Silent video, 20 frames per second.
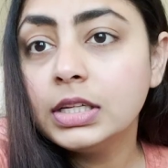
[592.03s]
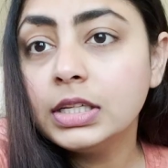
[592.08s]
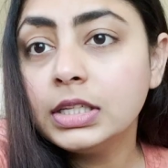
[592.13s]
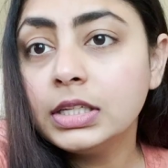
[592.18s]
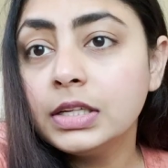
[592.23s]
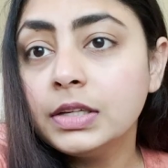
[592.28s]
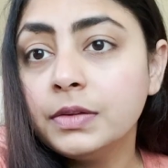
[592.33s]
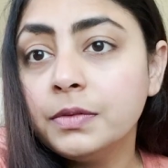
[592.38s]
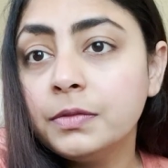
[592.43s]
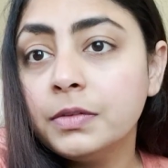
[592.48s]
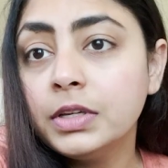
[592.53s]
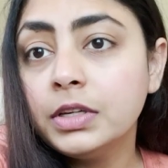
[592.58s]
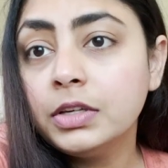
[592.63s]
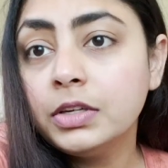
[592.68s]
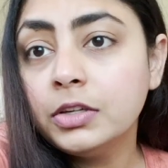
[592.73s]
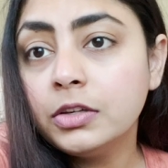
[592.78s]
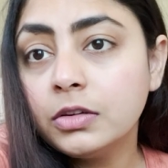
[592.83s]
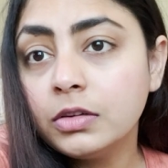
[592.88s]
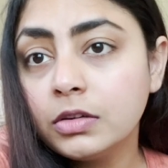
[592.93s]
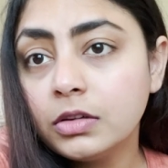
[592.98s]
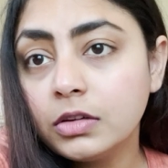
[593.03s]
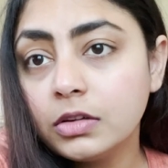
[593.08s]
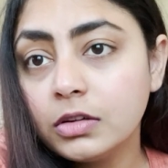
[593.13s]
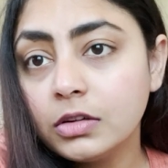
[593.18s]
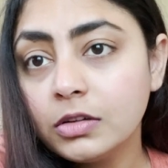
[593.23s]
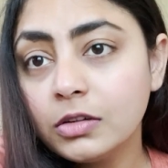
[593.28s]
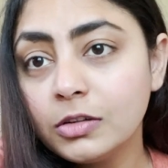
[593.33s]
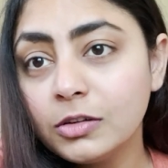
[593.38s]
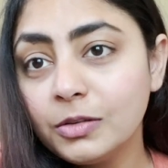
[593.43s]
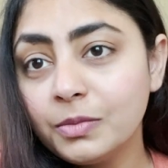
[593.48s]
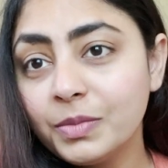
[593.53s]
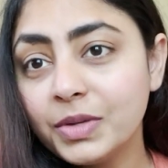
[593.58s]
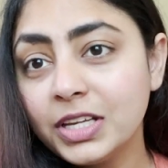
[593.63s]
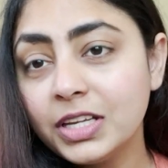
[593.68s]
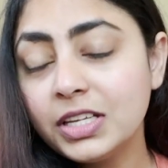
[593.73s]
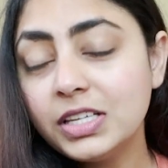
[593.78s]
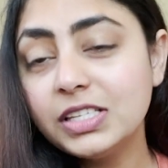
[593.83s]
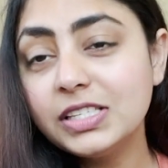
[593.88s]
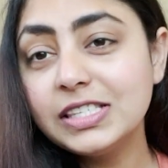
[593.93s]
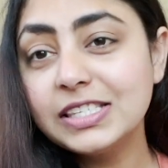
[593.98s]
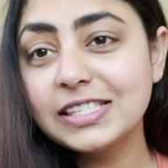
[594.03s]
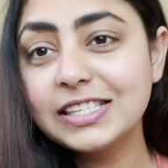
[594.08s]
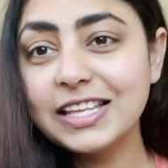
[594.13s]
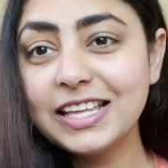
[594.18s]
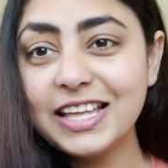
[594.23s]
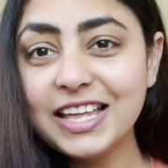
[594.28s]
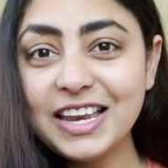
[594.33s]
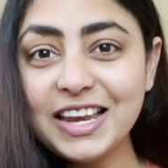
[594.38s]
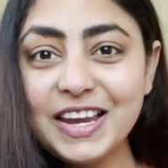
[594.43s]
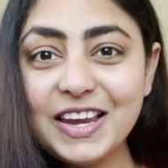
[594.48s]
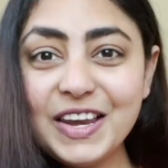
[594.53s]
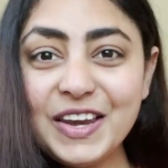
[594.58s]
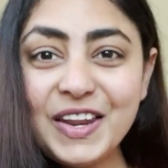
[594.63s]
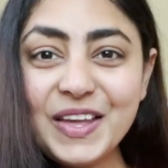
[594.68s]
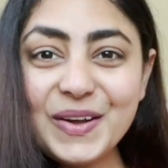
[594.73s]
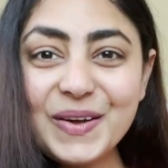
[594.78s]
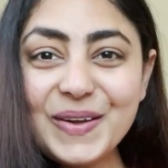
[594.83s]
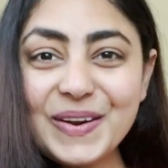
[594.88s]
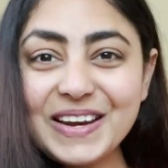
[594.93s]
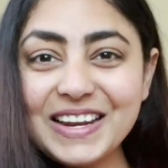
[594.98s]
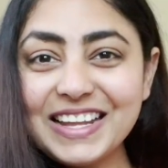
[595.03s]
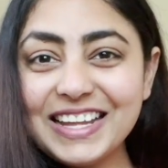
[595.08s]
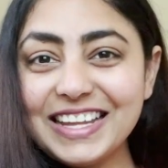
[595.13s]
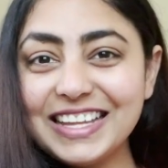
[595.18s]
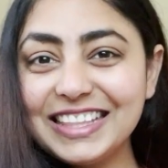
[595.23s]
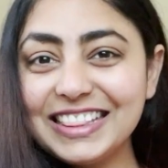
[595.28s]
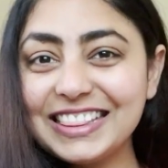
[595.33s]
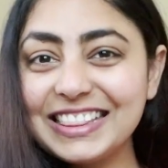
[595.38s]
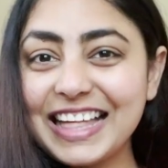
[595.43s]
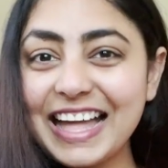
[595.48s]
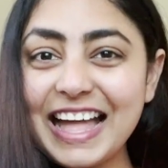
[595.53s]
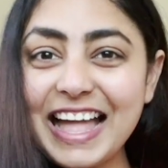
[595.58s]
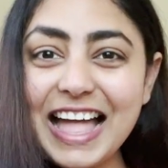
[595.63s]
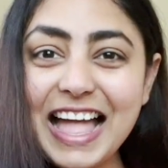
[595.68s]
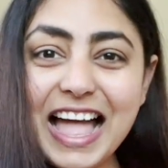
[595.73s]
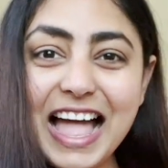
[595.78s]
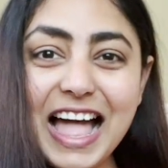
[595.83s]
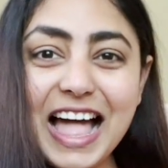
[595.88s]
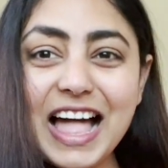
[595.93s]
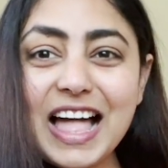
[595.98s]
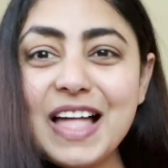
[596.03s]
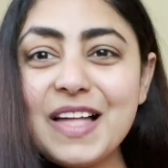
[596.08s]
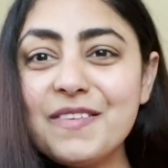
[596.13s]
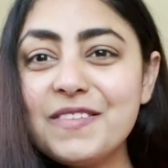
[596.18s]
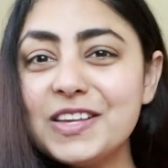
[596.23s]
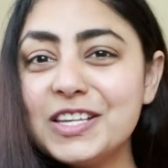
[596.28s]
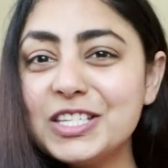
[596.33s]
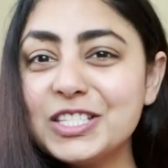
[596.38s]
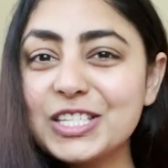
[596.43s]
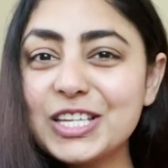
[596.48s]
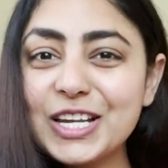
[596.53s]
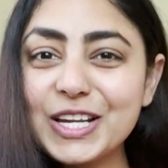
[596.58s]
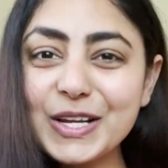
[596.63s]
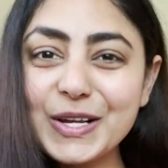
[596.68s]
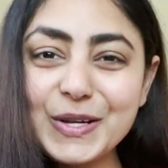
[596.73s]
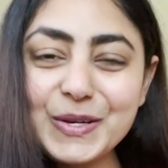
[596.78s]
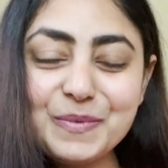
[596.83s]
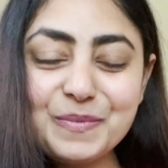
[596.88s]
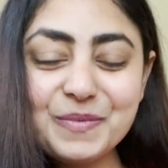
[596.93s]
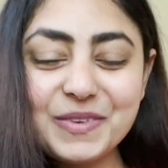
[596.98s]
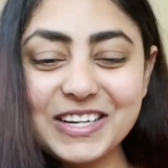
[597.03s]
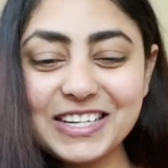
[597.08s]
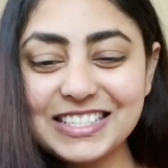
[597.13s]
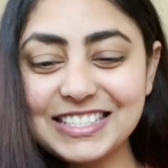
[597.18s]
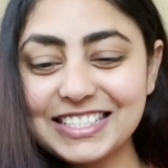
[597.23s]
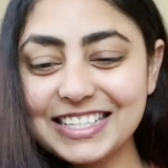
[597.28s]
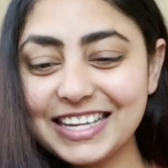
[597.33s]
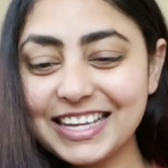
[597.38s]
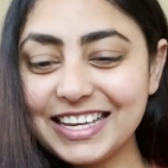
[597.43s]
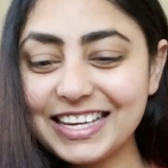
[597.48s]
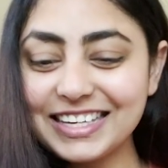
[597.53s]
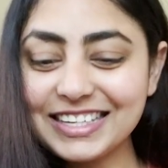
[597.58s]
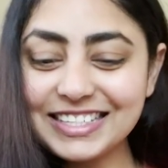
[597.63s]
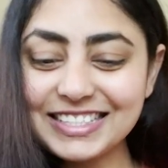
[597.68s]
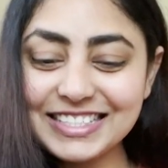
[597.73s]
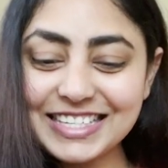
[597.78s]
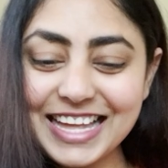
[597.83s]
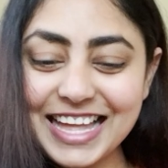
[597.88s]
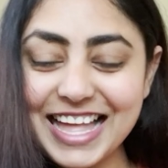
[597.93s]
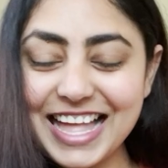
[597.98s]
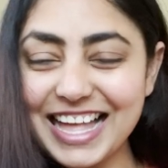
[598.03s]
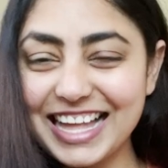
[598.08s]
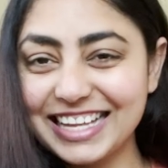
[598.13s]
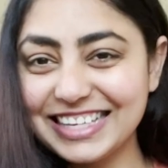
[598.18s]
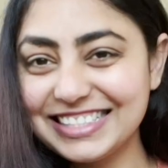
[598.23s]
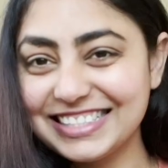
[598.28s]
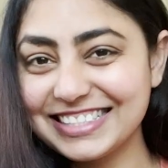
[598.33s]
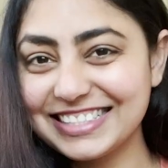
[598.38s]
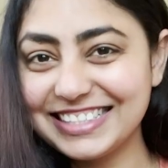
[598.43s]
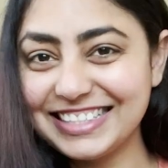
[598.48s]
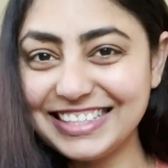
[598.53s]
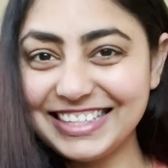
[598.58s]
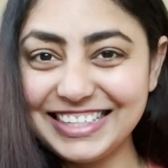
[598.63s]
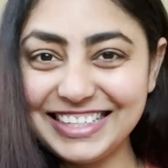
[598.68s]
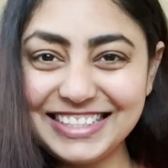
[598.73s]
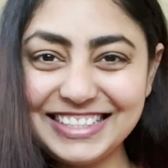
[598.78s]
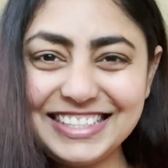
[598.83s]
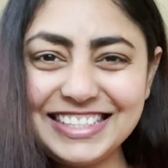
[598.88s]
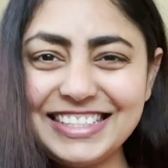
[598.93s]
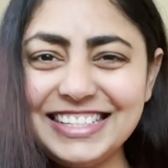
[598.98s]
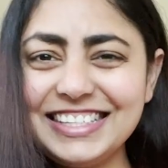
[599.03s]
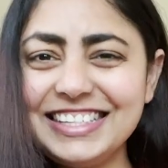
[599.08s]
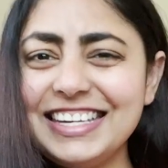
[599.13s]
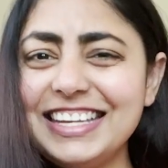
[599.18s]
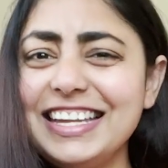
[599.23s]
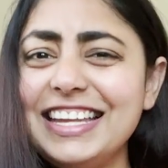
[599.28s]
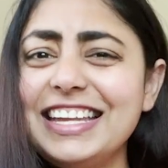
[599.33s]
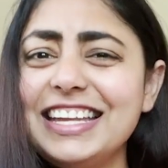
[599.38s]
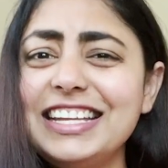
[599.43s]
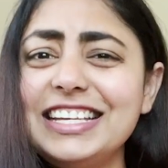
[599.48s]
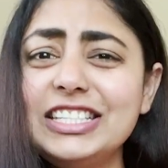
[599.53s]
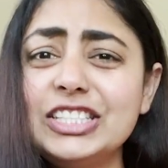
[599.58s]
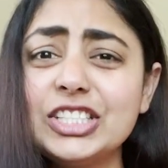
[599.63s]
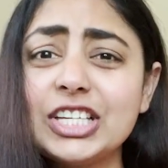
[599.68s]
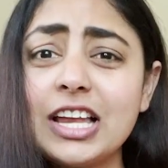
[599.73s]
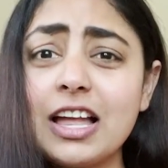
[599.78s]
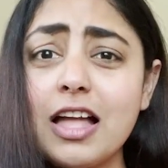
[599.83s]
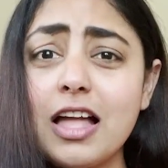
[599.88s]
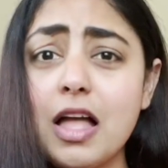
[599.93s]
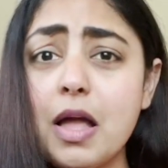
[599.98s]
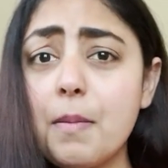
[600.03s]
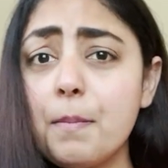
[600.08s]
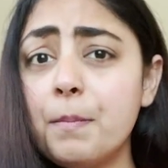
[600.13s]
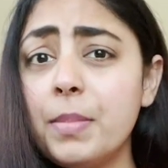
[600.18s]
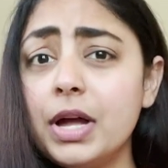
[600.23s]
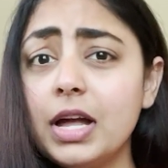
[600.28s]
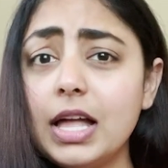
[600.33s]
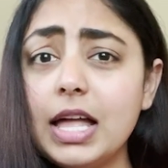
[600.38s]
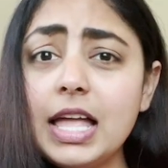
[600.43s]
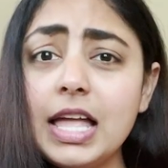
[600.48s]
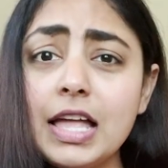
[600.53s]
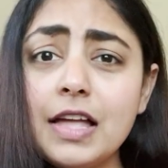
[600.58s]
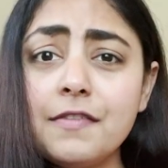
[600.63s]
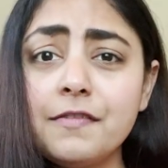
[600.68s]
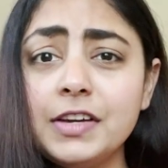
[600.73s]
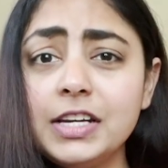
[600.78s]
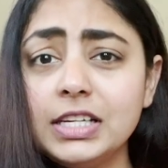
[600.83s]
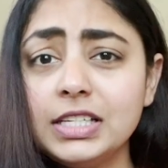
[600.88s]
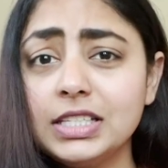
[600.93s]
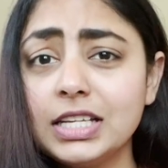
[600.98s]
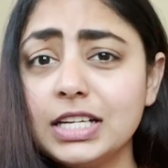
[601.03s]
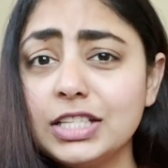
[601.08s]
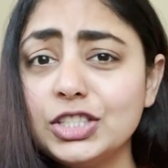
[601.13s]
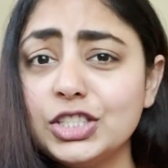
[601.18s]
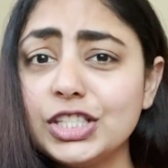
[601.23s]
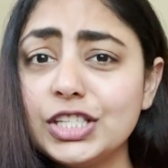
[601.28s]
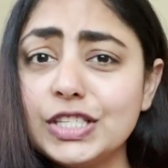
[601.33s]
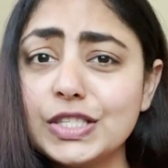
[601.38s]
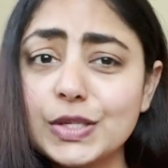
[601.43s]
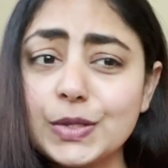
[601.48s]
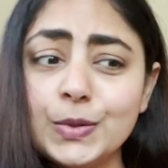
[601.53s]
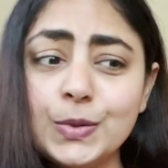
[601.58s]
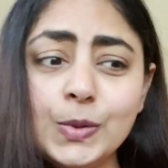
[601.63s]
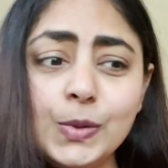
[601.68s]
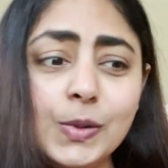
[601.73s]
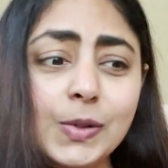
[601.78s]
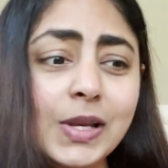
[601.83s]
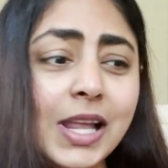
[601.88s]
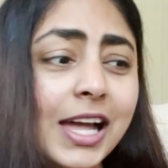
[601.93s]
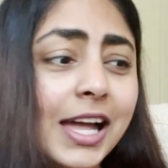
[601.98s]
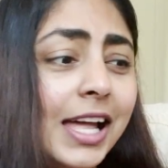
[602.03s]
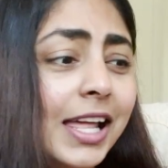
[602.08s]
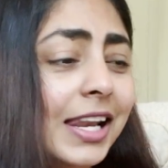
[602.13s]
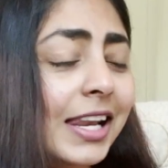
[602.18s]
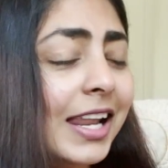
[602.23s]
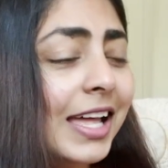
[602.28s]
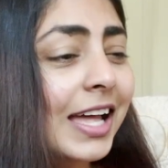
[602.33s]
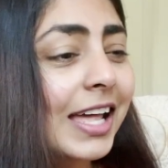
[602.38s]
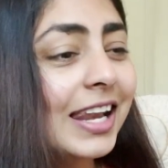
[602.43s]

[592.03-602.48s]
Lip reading: like it when you call me senorita. I wish I could pretend I didn't need ya, but every touch is ooh la la